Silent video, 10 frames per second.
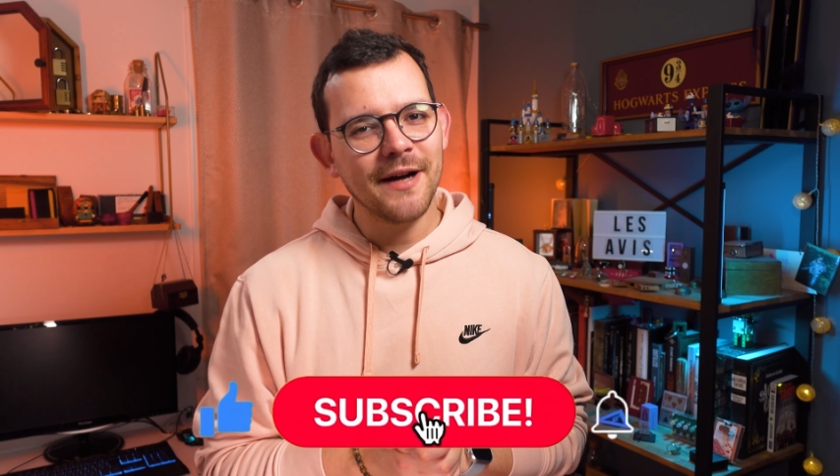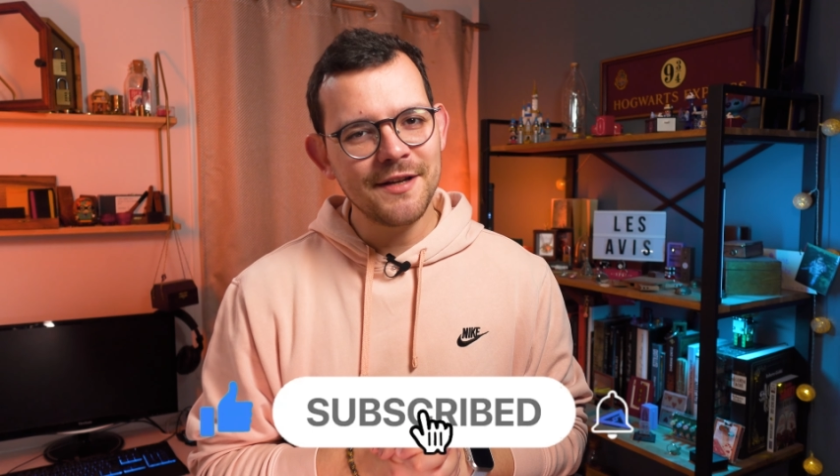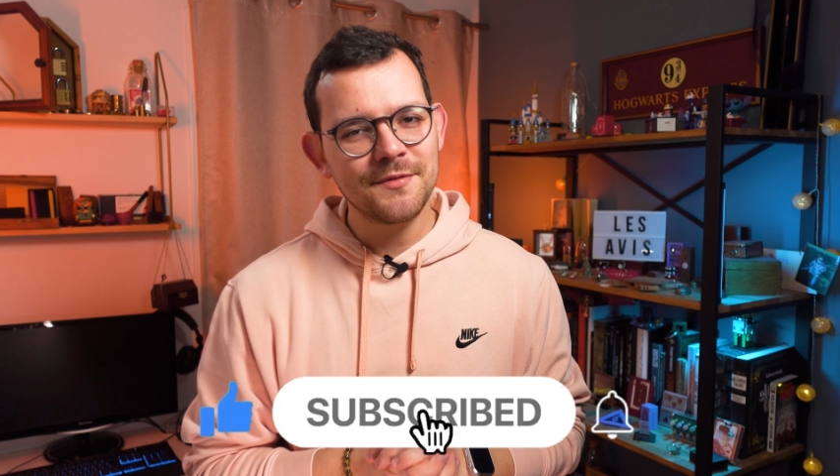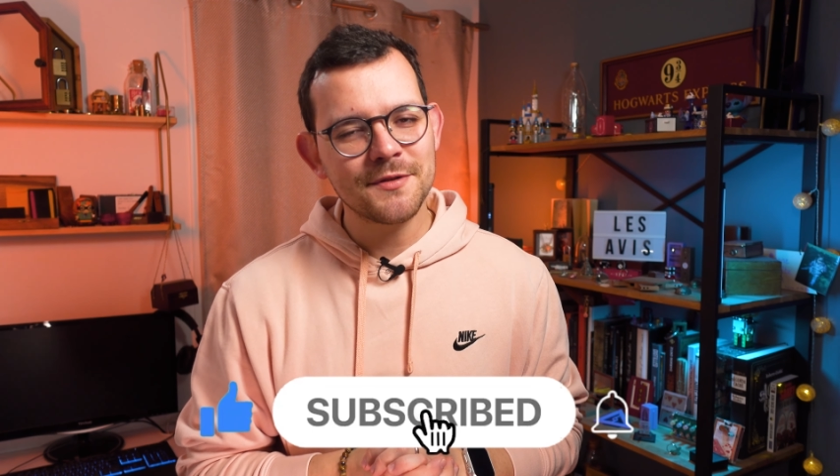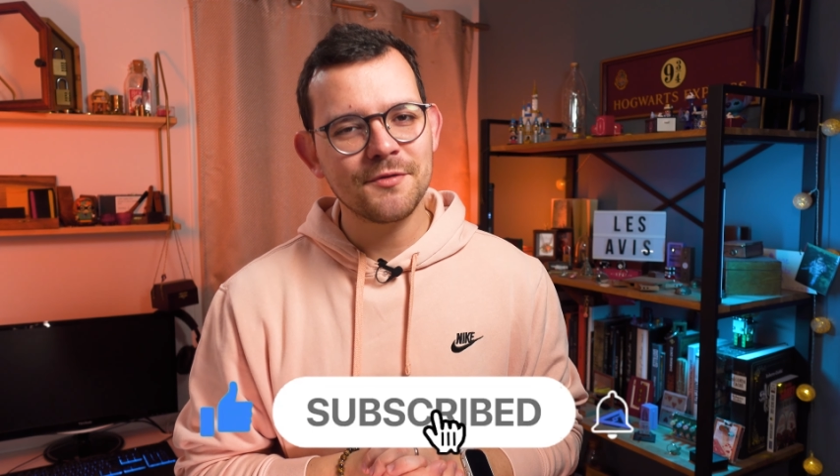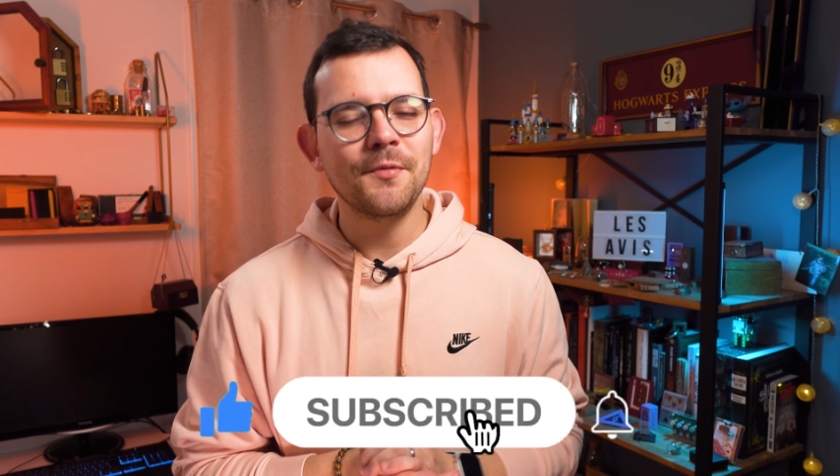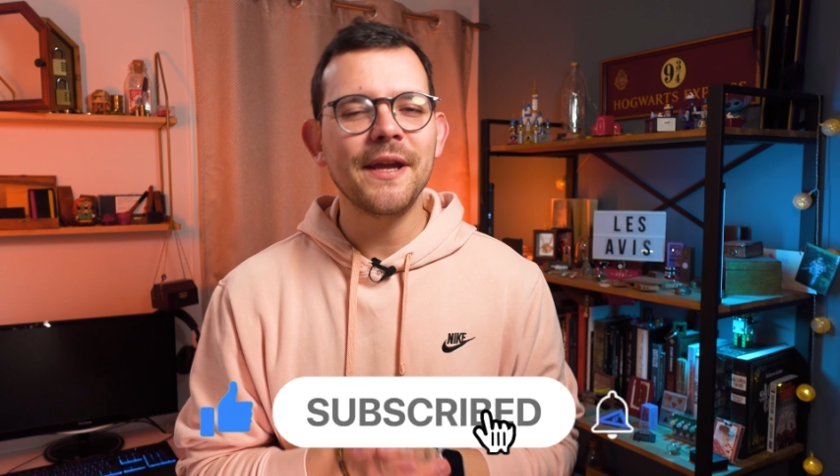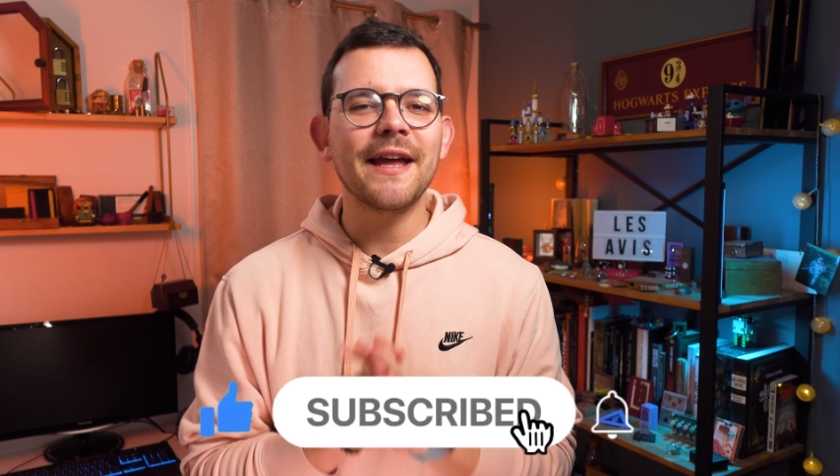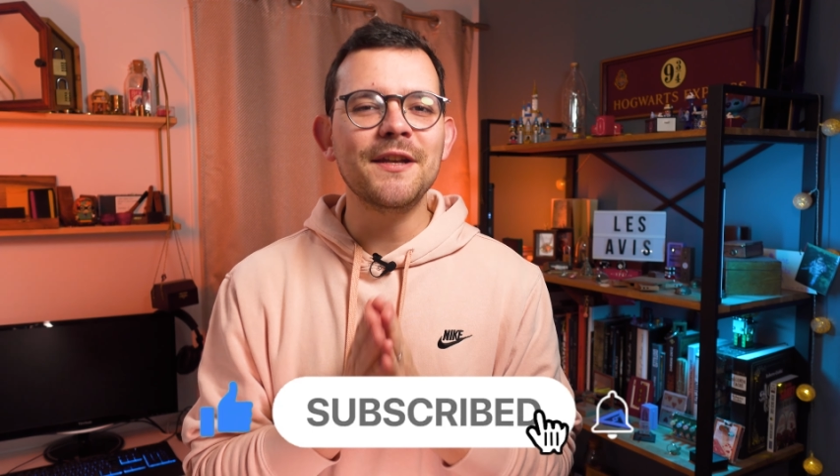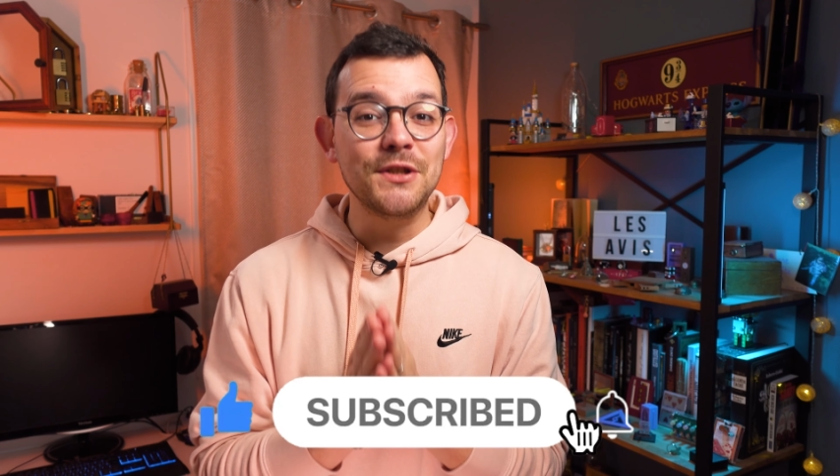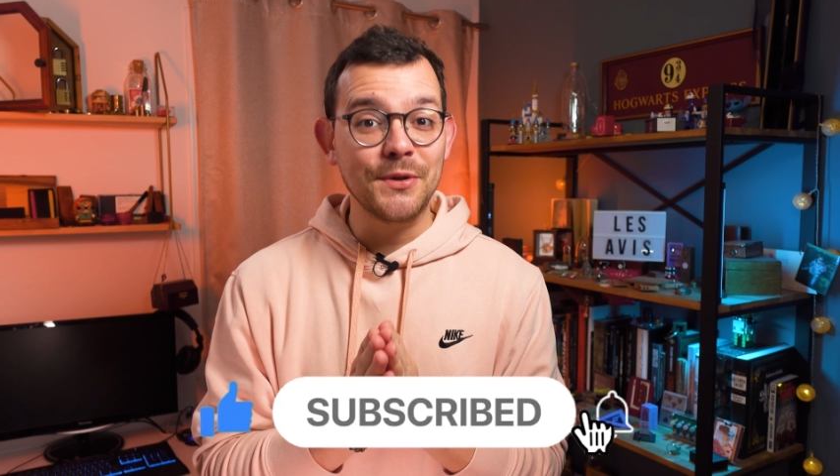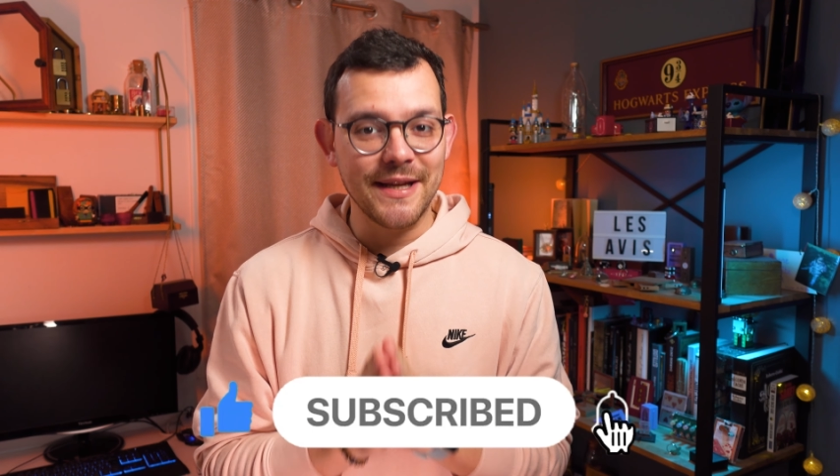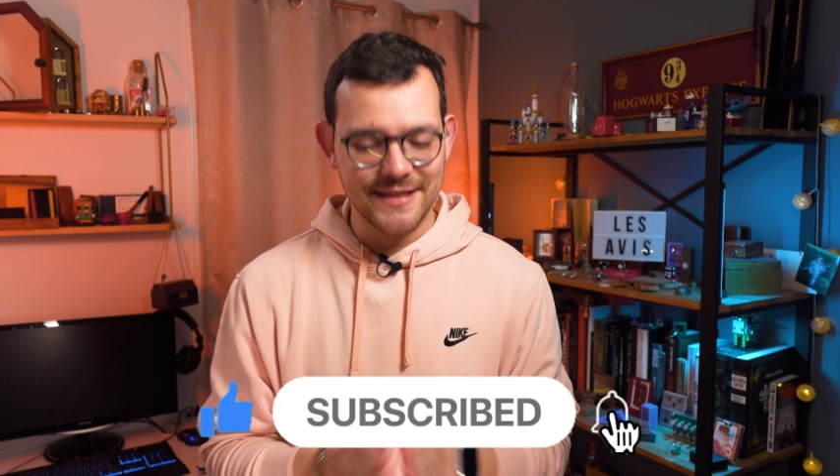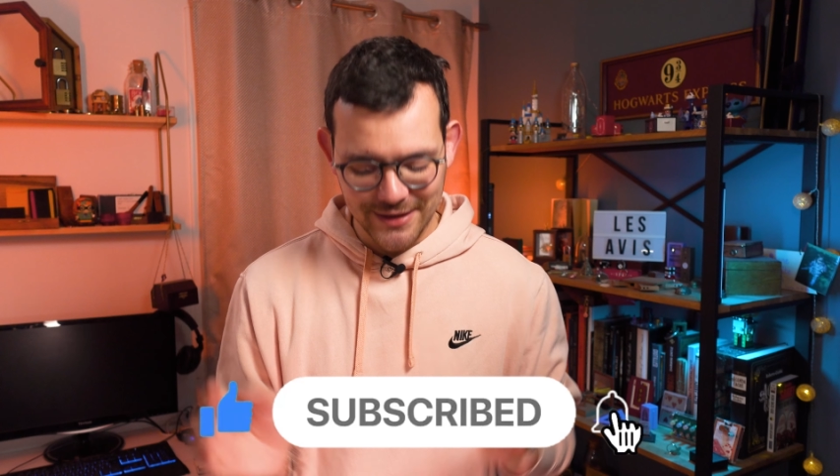I trust you. We can do it.